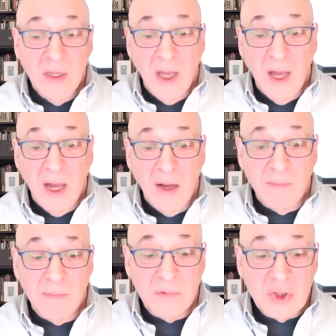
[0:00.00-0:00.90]

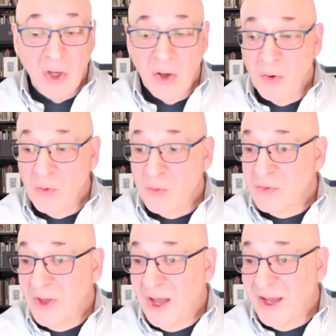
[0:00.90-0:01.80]
Um, so,
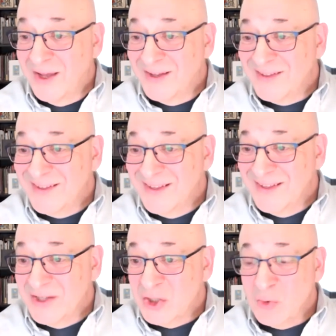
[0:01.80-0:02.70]
uh,
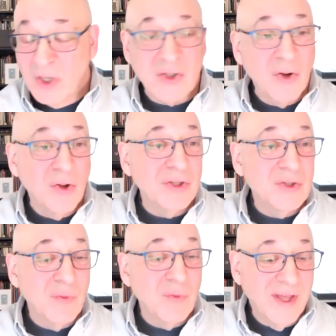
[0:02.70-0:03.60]
the stretch goal is the
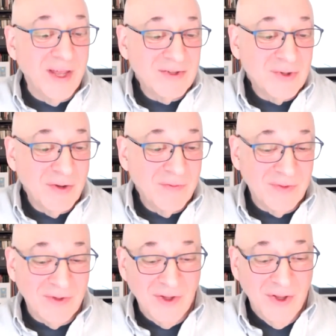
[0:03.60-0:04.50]
one that sort of
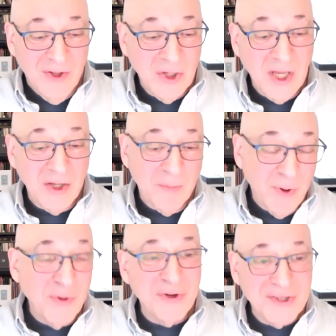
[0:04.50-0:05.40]
you get your
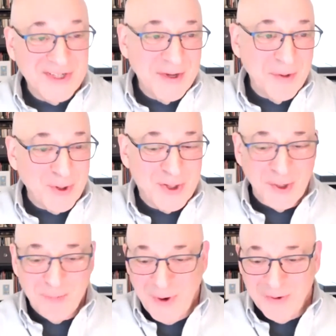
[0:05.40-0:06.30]
bonus, your personal
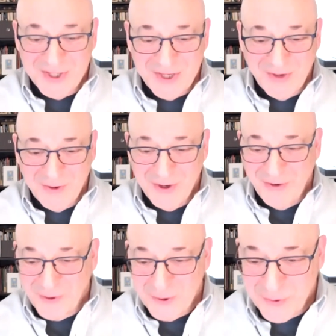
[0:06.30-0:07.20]
bonus if you
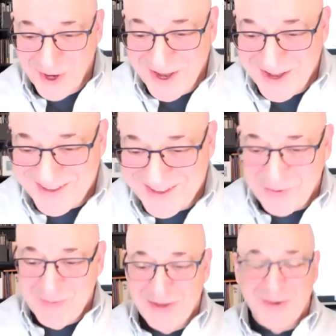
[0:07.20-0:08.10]
if you uh, if
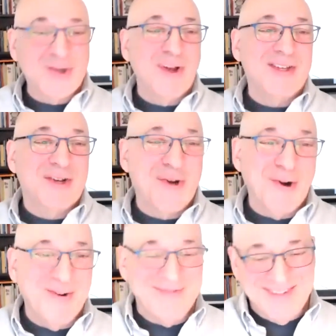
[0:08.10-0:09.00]
you meet your stretch
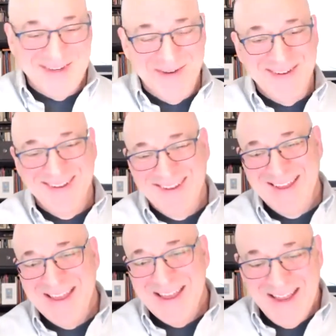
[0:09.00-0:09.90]
goal. So
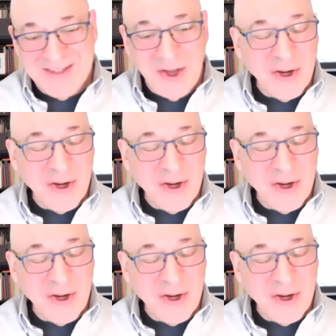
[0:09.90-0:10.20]
it's if all